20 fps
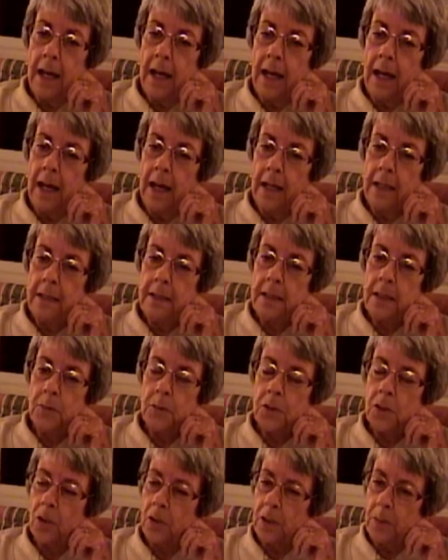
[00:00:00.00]
And they
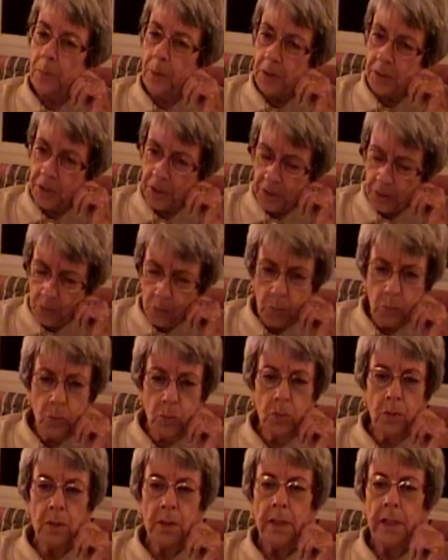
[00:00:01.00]
were talking about
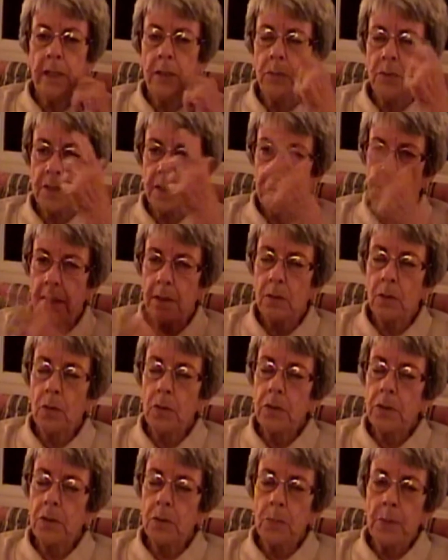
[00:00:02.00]
school. He was then
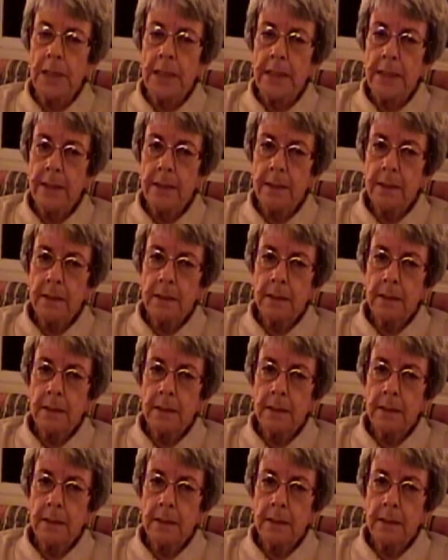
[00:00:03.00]
going to Beling.